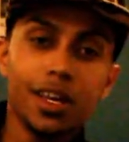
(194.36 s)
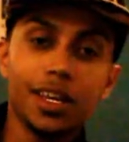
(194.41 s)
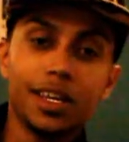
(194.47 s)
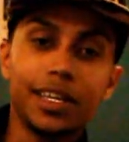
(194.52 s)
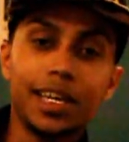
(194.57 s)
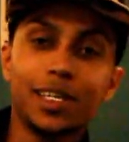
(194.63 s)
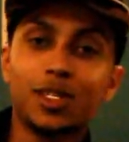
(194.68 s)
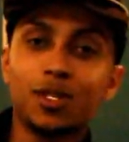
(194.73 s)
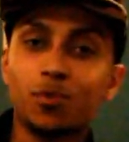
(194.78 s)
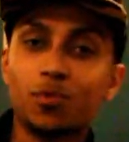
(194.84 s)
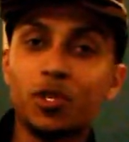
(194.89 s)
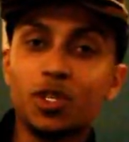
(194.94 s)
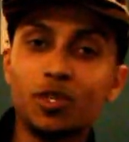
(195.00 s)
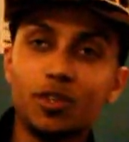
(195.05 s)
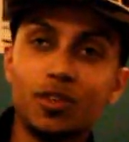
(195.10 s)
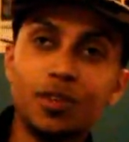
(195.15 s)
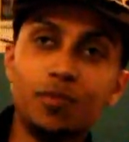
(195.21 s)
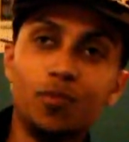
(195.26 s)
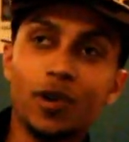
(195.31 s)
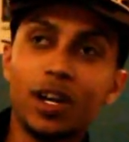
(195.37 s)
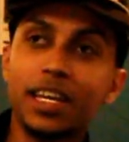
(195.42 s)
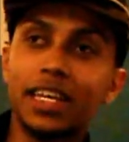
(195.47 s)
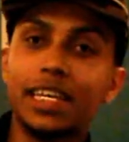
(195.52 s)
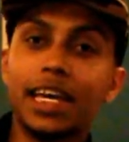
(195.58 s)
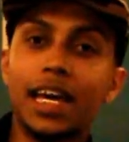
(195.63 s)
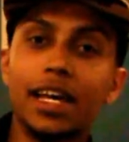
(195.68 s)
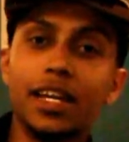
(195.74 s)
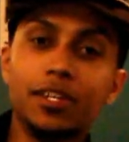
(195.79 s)
get to where you want to
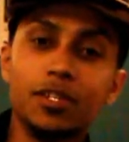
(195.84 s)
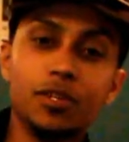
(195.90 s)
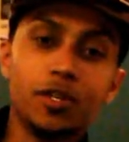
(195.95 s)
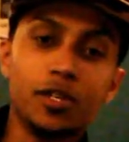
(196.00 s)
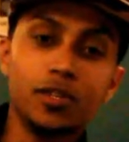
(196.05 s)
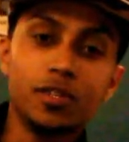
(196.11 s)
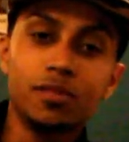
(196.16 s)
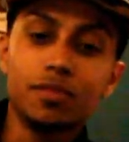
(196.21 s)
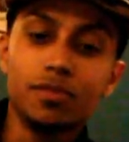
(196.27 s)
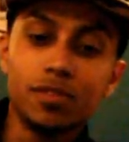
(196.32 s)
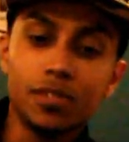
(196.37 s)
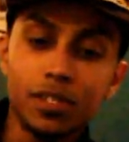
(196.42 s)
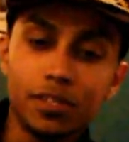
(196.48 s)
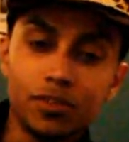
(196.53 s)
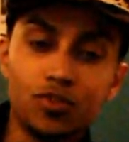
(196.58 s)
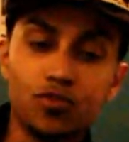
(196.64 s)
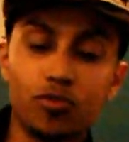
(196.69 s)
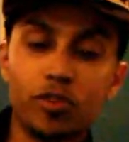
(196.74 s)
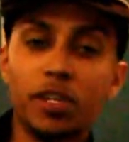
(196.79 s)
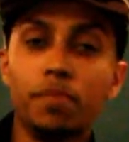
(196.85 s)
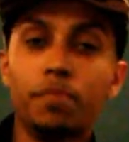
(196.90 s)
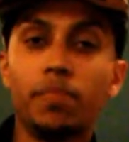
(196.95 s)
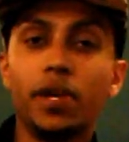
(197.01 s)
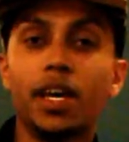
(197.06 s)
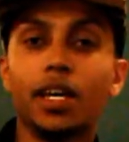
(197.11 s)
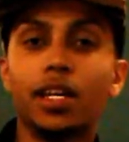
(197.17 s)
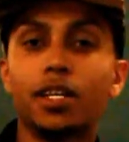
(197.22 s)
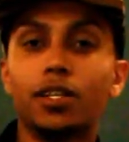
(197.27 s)
get, and you can dream
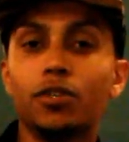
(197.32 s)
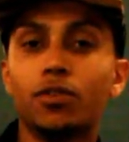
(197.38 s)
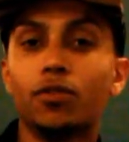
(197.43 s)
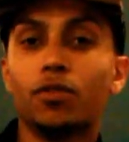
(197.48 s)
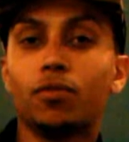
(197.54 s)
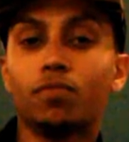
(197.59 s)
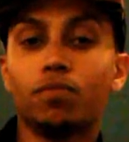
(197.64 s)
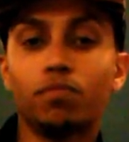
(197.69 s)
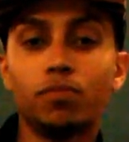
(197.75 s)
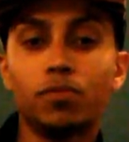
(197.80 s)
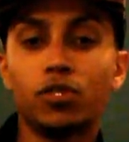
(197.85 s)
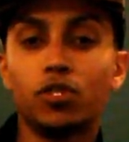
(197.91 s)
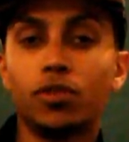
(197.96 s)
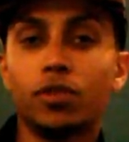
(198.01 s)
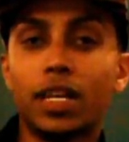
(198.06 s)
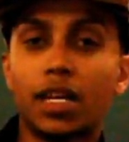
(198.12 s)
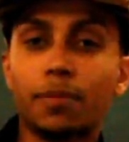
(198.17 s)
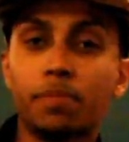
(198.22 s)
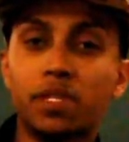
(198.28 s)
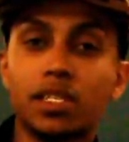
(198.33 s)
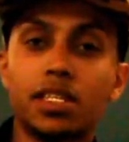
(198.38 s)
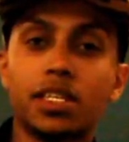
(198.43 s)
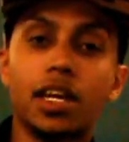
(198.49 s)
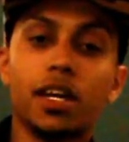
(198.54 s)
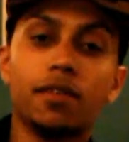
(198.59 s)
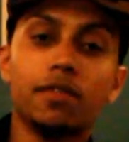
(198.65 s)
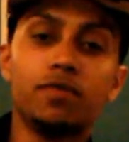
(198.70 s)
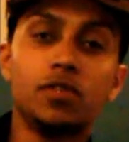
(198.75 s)
big, and, you know, should not be
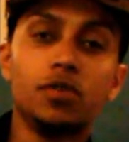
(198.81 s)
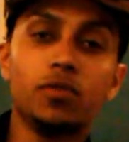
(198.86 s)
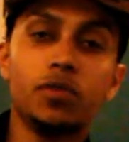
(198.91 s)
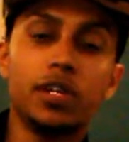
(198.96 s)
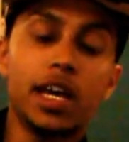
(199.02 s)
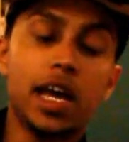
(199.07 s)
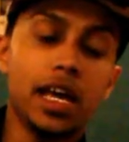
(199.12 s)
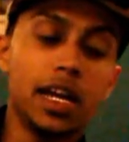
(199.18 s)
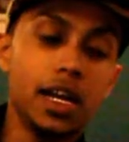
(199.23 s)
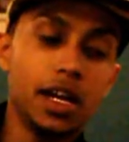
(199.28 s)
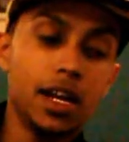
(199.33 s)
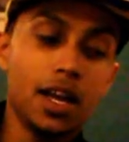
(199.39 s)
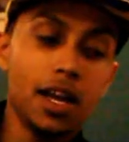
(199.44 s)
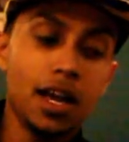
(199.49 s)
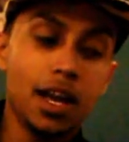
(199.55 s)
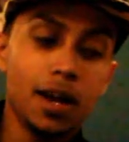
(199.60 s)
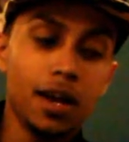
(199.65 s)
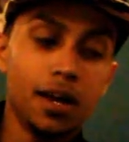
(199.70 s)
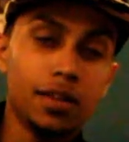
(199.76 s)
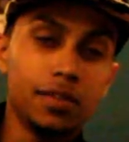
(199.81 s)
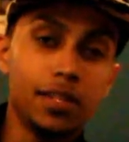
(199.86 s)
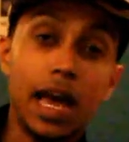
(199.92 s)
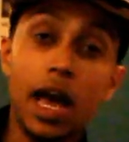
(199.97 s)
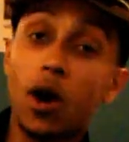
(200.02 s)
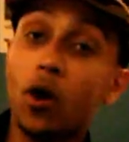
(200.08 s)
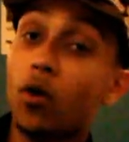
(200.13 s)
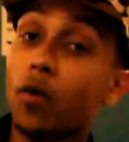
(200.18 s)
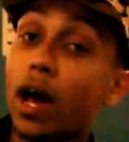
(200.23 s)
scared of doing that. And
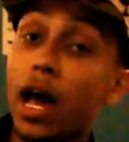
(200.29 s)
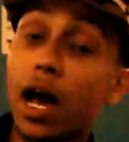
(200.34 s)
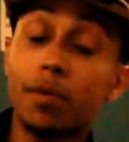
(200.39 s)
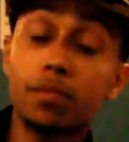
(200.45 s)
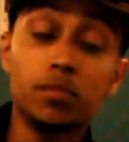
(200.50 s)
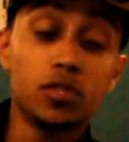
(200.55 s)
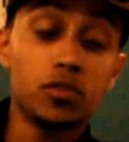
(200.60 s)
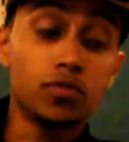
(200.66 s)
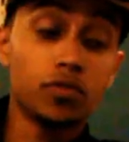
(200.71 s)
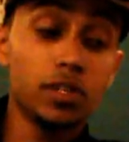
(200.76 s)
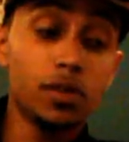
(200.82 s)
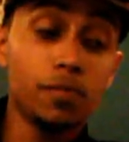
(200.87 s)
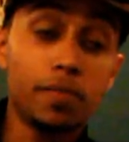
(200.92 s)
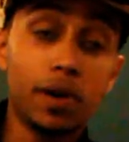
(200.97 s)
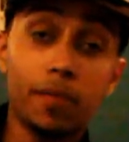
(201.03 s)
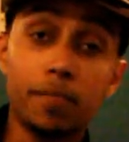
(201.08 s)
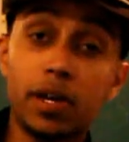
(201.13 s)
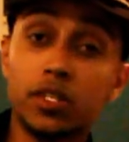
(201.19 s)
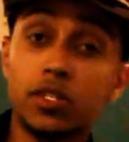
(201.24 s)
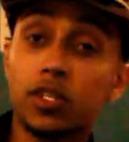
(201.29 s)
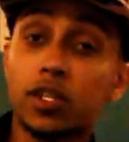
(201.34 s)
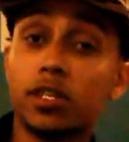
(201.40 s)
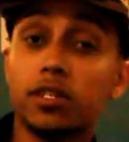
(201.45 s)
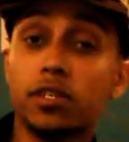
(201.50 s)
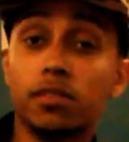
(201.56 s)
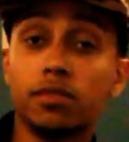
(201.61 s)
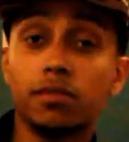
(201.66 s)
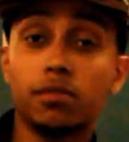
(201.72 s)
that whole album is really about my
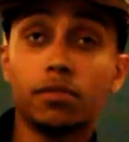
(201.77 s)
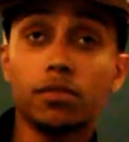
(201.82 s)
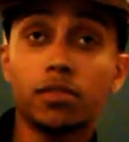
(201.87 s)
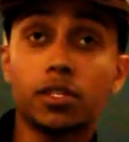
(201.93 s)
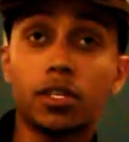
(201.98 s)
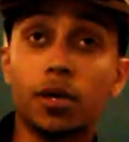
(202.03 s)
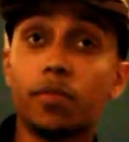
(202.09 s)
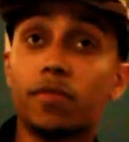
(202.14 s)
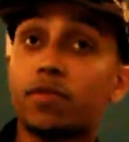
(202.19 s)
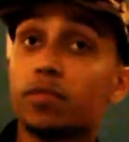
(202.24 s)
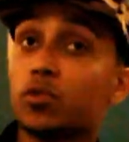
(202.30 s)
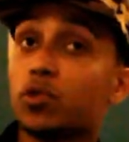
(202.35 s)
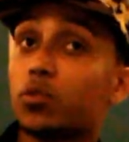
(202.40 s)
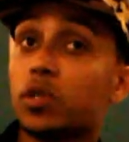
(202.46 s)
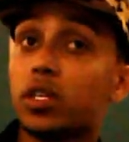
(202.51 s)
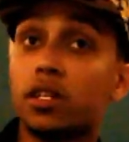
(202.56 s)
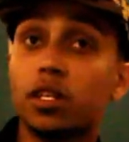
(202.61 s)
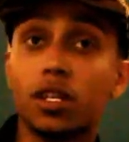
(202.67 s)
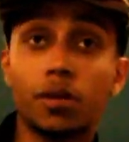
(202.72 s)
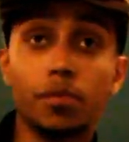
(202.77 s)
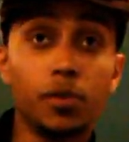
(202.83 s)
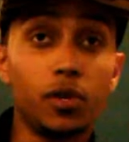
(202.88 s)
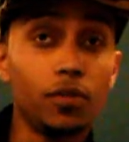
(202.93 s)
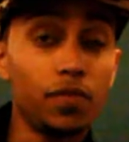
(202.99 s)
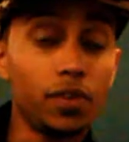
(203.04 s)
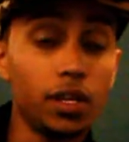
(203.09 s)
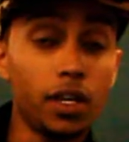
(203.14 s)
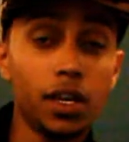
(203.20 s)
journey, coming from Sweden, coming
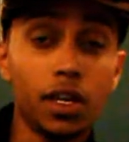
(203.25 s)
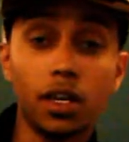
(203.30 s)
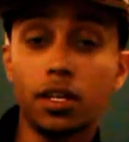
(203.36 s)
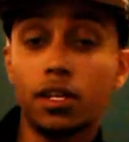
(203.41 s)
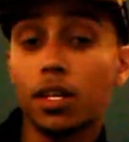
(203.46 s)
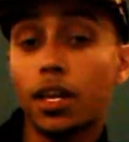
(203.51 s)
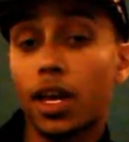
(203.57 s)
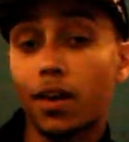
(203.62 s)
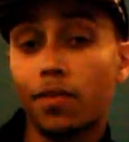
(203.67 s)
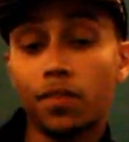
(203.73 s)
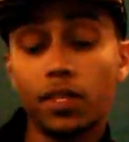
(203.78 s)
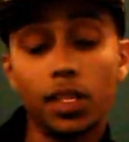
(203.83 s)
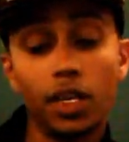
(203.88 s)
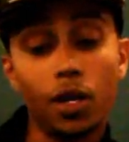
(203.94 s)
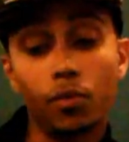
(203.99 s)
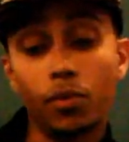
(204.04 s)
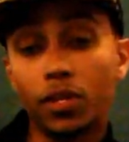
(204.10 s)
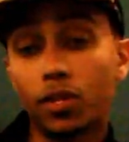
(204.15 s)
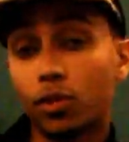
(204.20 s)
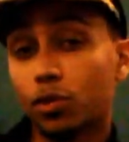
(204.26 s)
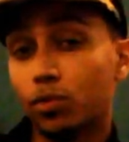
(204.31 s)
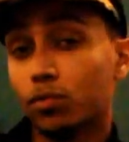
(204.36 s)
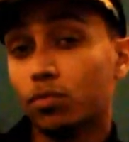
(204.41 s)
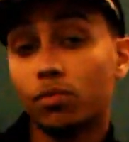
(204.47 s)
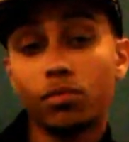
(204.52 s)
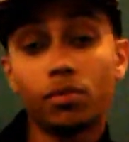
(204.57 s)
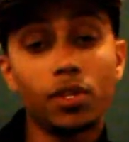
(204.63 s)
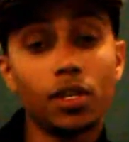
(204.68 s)
over here, and everything I went through,
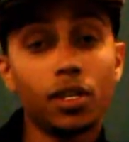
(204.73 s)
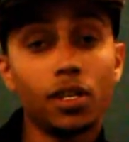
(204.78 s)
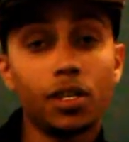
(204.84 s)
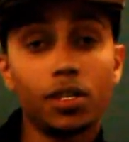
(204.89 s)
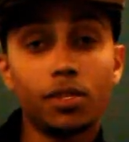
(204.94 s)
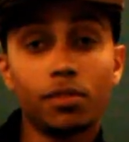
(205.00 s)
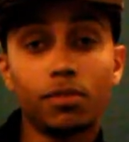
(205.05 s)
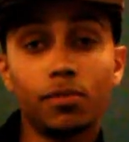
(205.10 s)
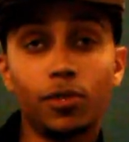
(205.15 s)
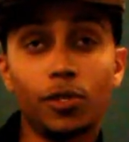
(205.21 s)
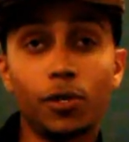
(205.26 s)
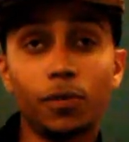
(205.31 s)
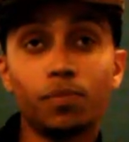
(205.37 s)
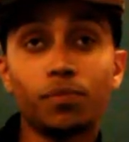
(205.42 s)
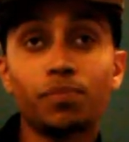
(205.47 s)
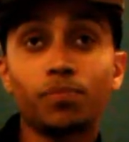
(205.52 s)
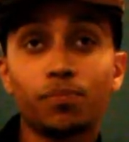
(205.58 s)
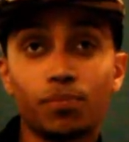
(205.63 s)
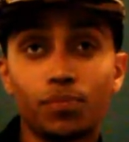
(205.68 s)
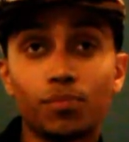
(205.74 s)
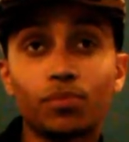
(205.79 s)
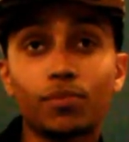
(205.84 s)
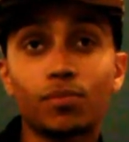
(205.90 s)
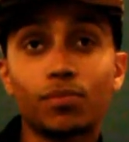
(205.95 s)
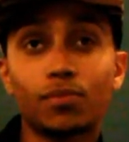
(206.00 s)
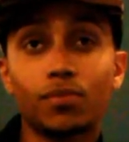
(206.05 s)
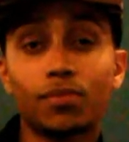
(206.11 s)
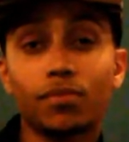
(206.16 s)
you
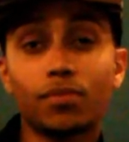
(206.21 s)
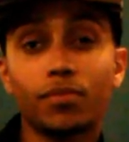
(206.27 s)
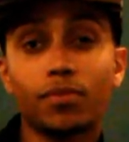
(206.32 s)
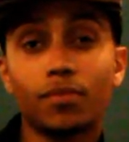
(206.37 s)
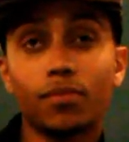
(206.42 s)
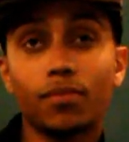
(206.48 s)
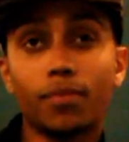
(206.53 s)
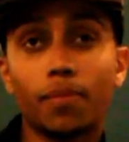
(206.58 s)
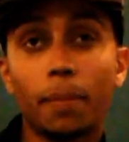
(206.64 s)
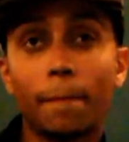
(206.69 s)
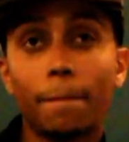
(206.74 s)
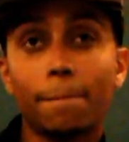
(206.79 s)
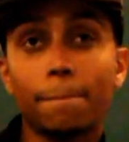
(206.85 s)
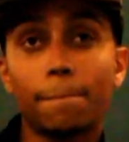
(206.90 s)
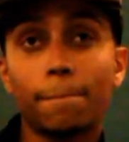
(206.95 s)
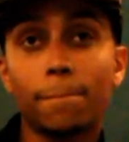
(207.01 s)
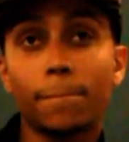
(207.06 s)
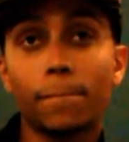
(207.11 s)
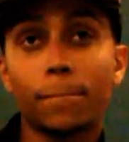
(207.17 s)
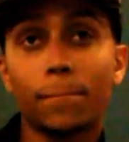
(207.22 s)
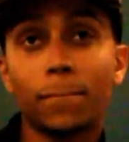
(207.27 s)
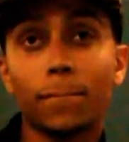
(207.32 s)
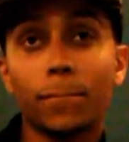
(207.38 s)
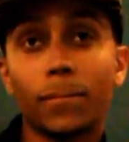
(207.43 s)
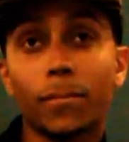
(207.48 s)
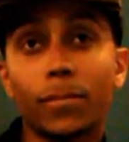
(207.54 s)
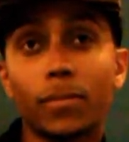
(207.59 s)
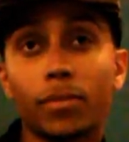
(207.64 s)
know? Did you work with
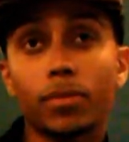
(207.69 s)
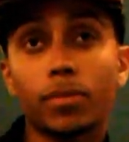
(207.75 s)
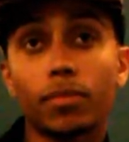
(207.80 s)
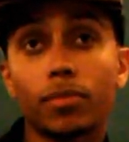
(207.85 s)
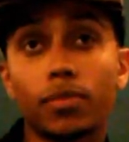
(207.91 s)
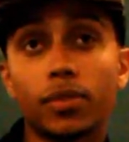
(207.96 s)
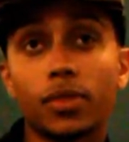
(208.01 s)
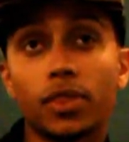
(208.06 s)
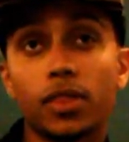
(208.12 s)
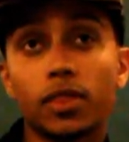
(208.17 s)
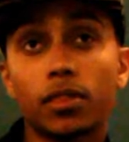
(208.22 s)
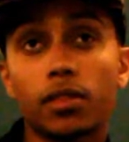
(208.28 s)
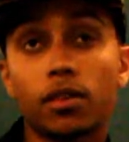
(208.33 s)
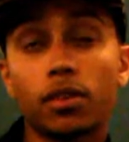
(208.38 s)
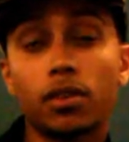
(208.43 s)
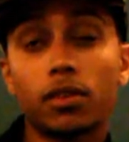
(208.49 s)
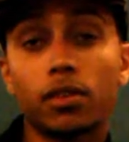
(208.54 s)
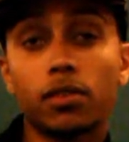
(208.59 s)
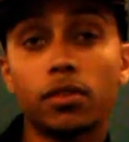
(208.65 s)
anybody special on the album?